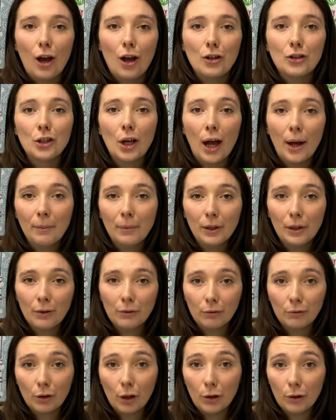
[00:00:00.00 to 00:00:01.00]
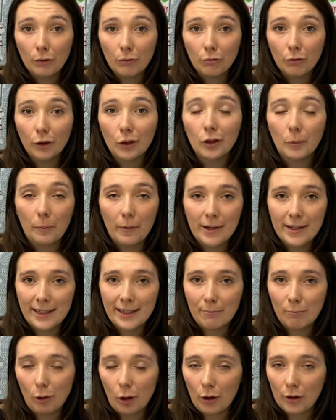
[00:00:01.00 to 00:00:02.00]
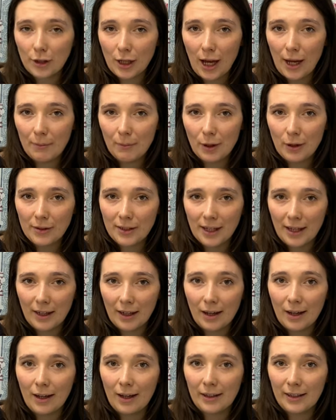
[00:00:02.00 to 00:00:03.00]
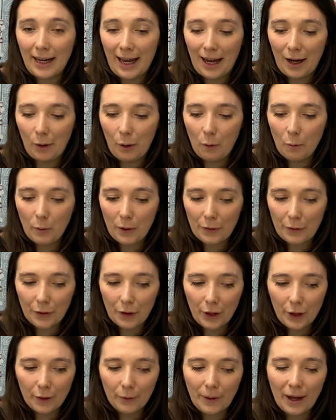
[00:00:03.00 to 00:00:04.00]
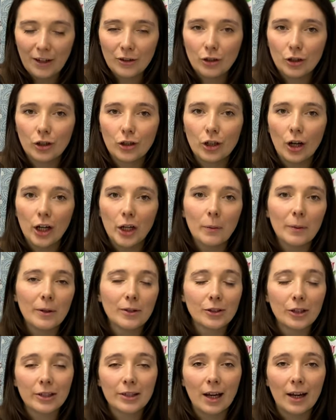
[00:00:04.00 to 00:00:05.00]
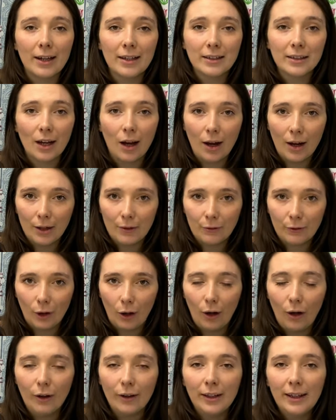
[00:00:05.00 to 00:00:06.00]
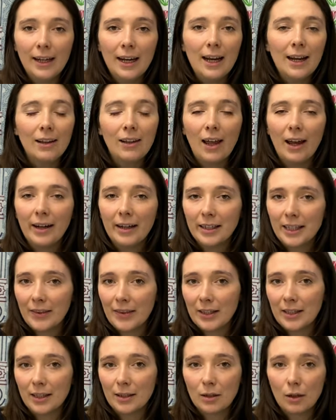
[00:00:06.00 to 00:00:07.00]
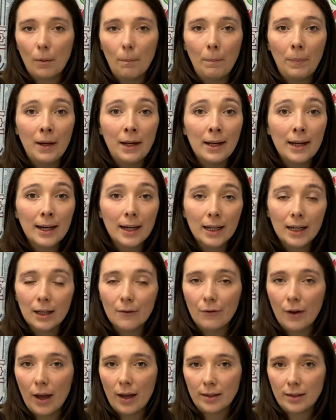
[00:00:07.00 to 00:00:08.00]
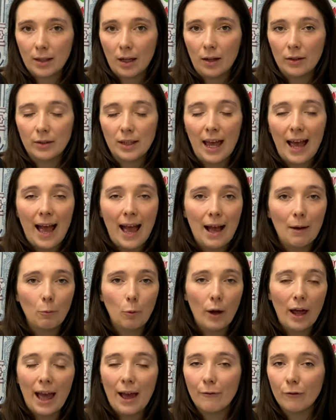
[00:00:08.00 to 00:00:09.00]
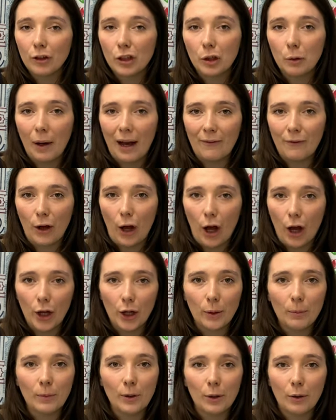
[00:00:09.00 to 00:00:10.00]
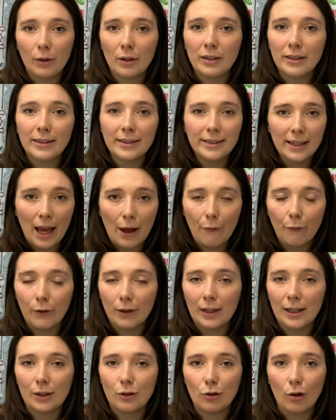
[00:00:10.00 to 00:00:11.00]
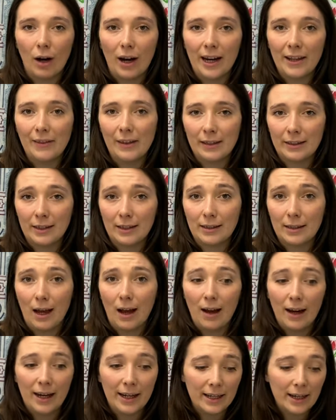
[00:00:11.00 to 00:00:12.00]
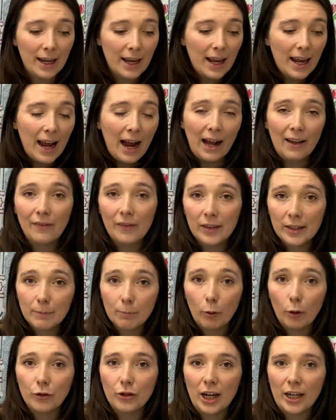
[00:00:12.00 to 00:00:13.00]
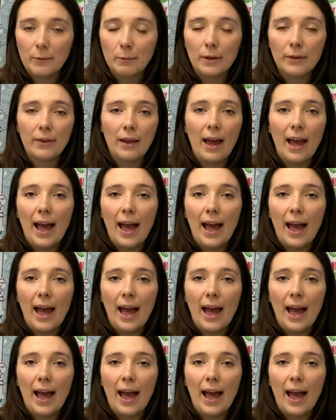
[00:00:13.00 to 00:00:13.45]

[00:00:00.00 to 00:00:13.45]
So I'm going to go through the printing blocks that I'm using now with you and just show you which designs I've got. Like I said, this is completely versatile to whatever you have at home. You can definitely try this design and this project with